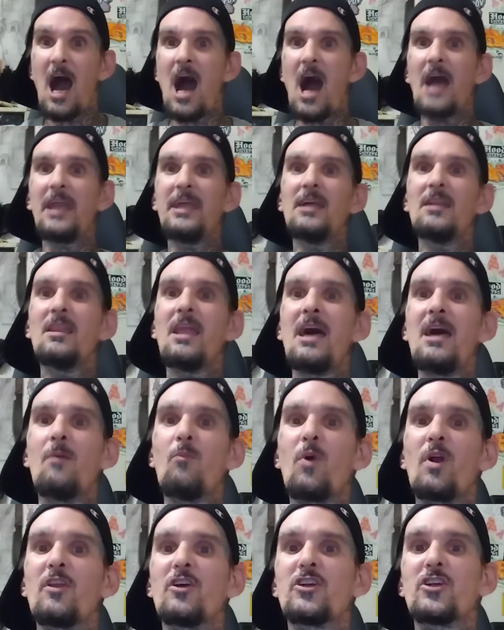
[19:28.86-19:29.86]
I didn't let
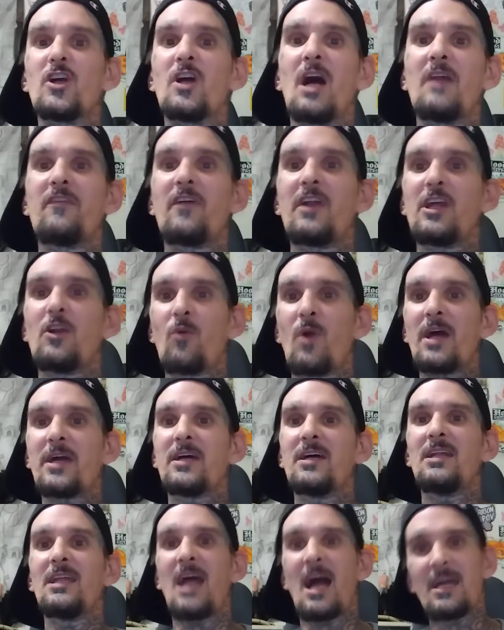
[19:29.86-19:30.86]
him wear the shirt. I thought he'd
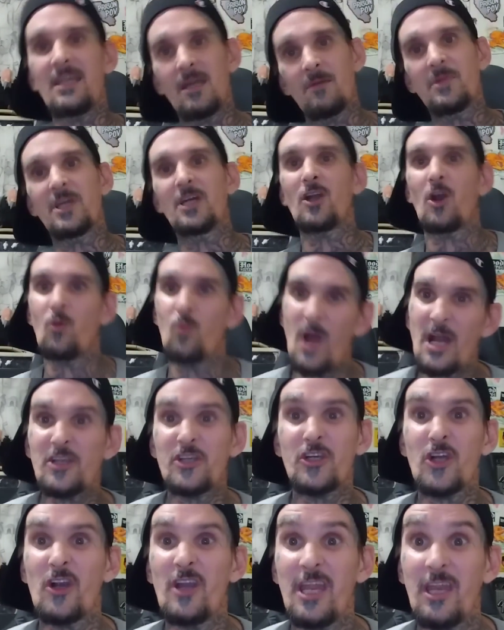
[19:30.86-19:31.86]
wreck it. And I ended up getting a wrecked
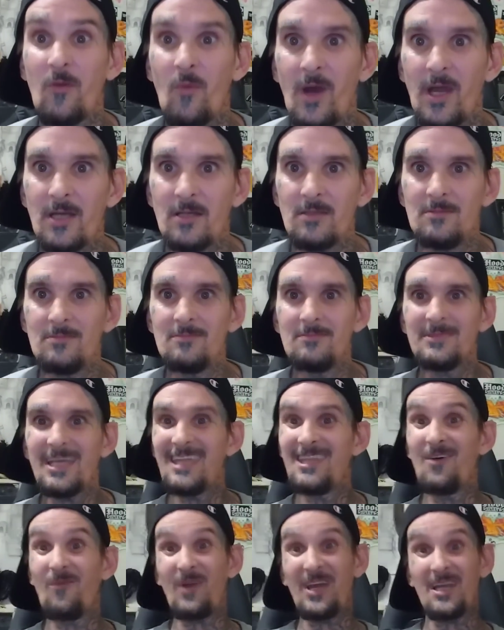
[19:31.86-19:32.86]
shirt anyway.
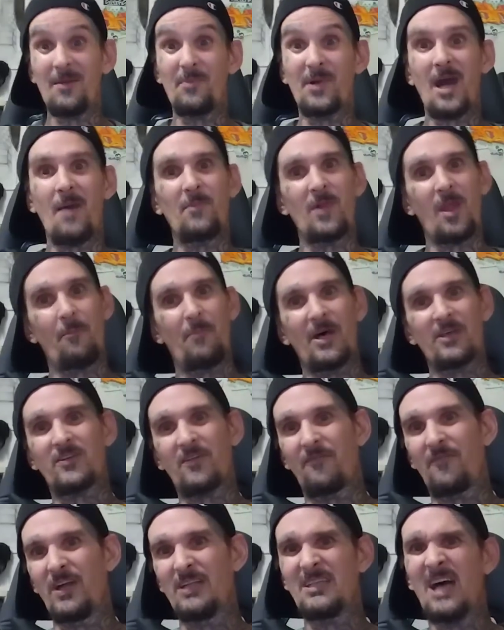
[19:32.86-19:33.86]
And then we ended up becoming the best
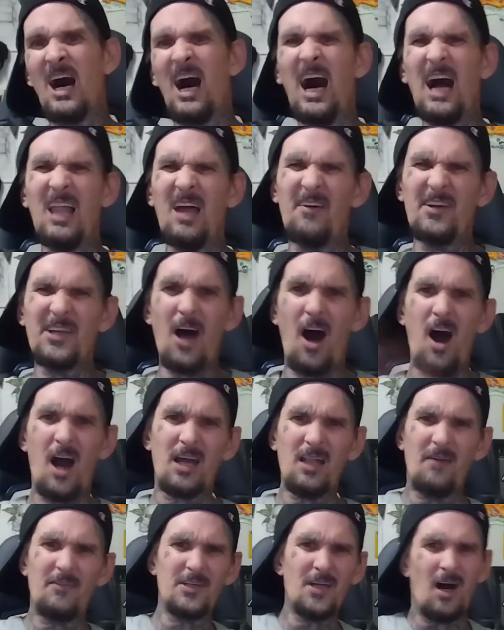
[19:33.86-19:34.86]
of friends. I love a dog.
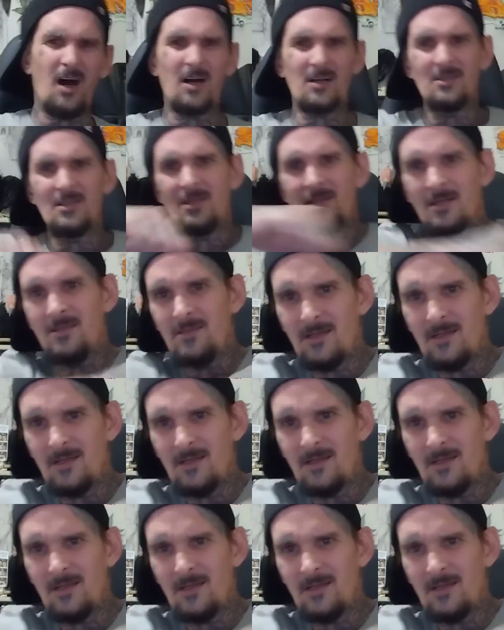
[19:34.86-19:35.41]
I love a dog.